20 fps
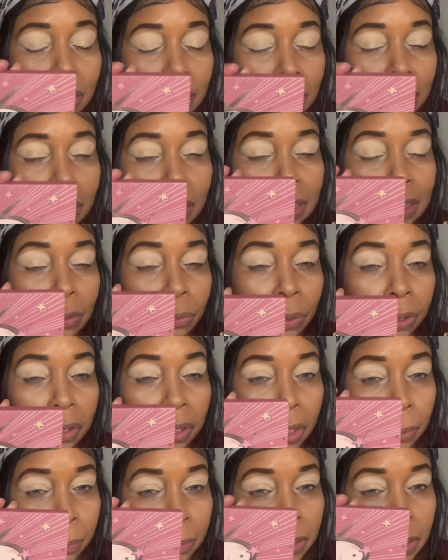Is it worth
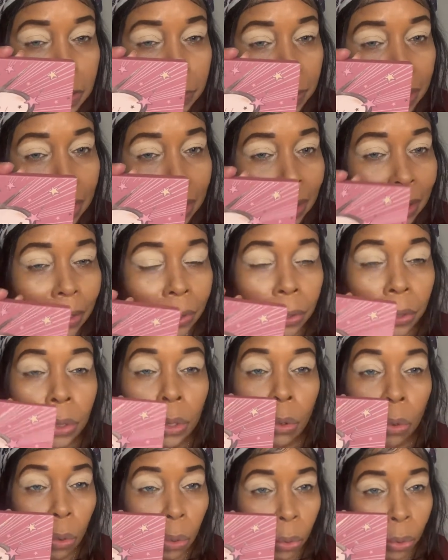keeping this palette
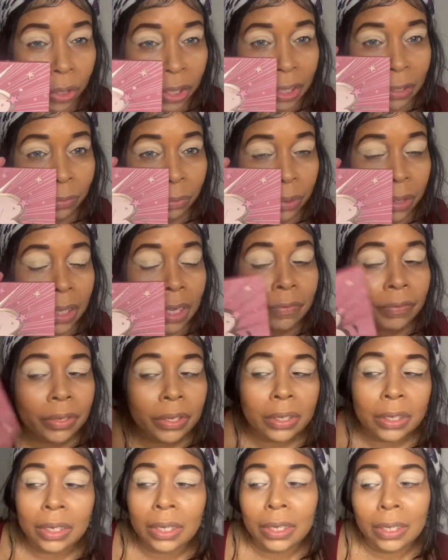or getting rid of it?
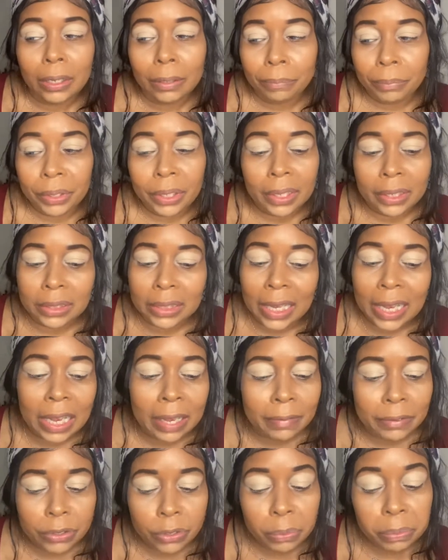Because I have
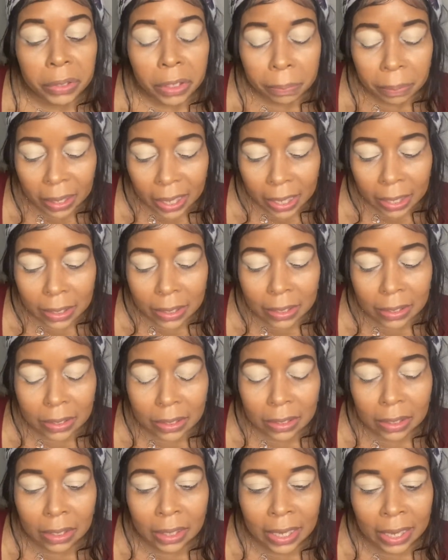too many palettes
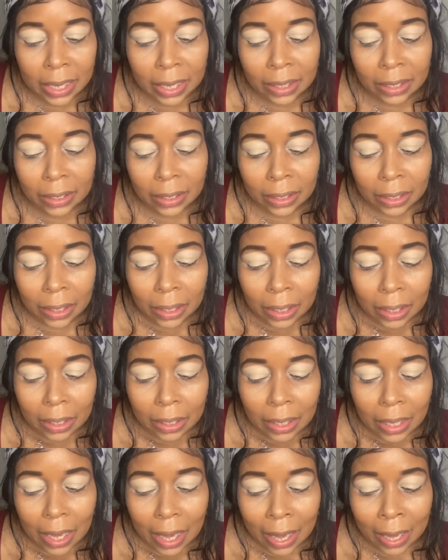that
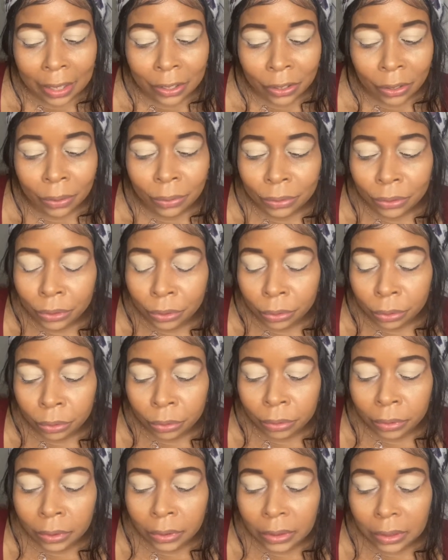I don't
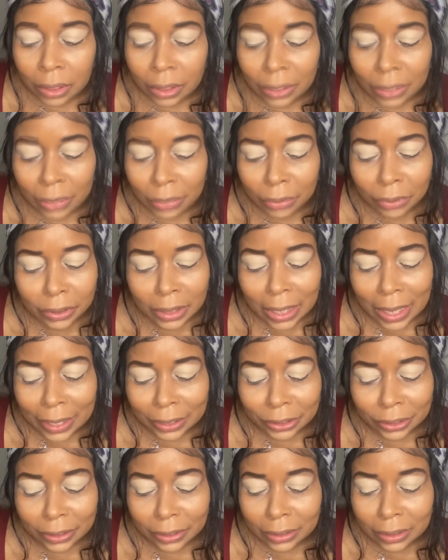use, that I
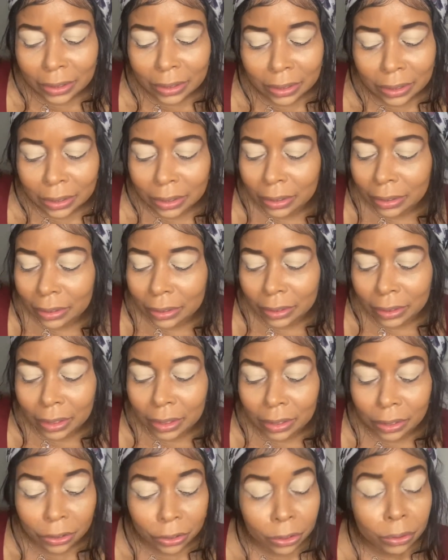just need to either
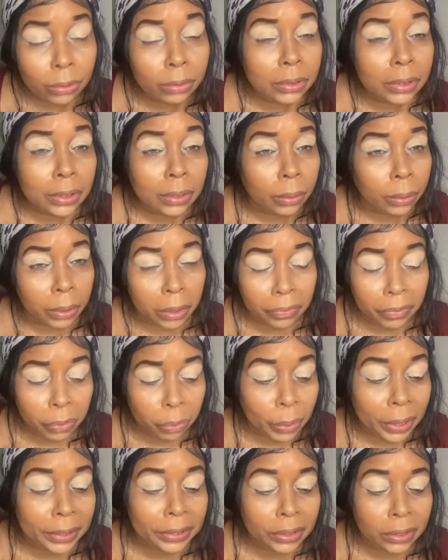use it or give it away.
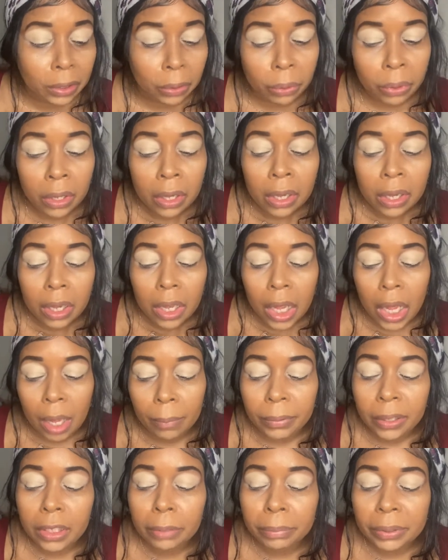So I'm
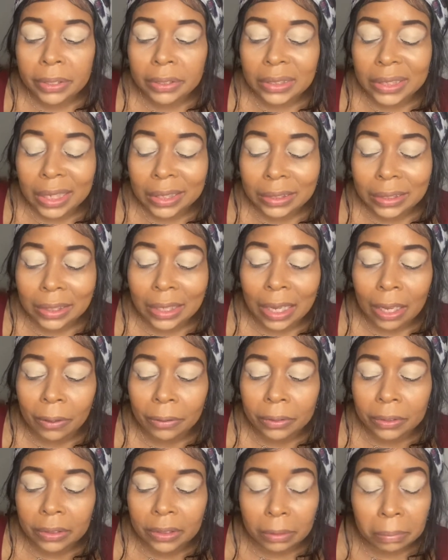gonna be testing out
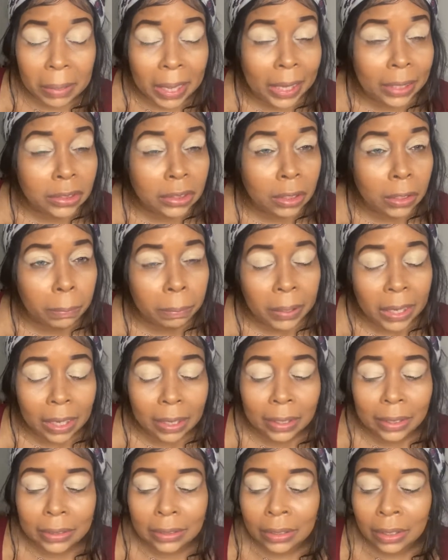some eyeshadow
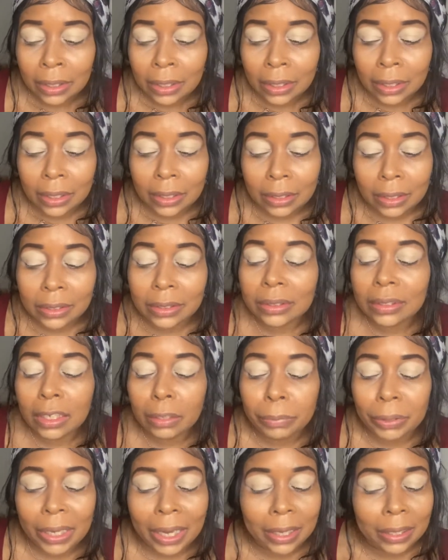palettes. This is gonna be
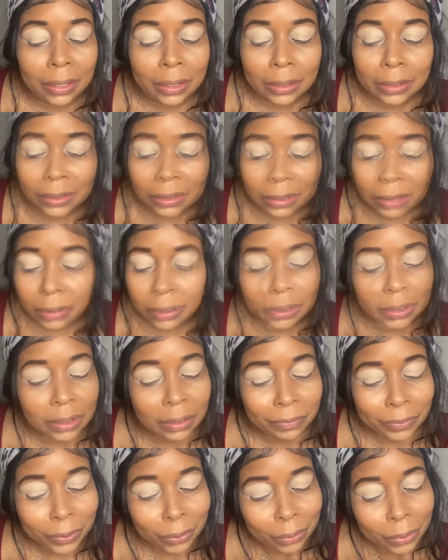like a series, if
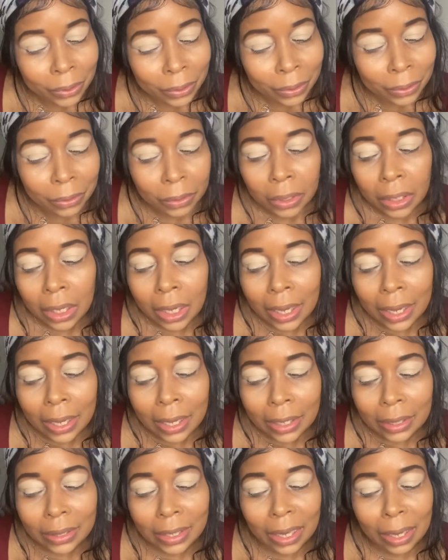you will,
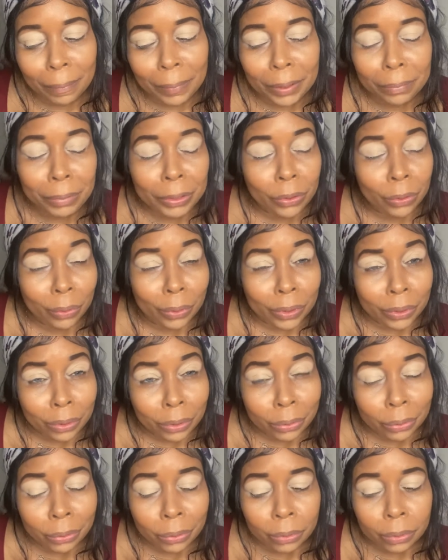that I'm gonna be going
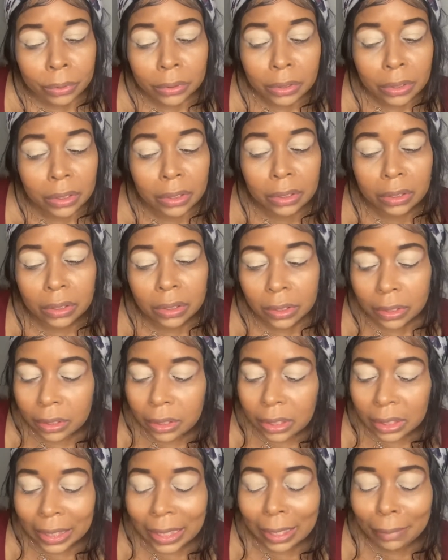through to look
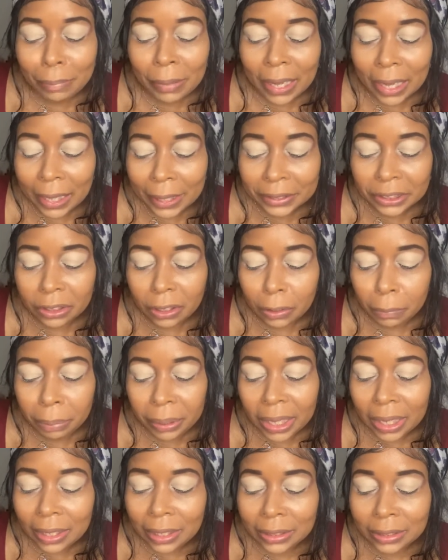at my eyeshadow
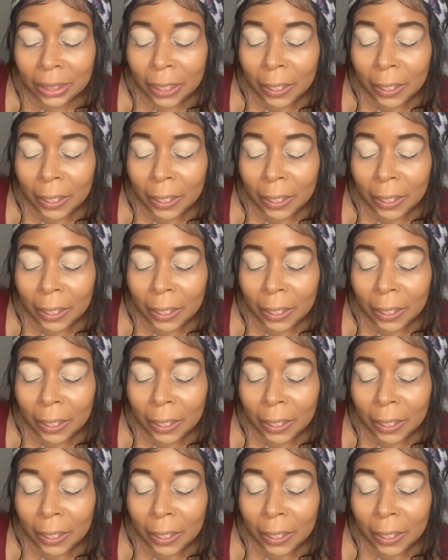palettes.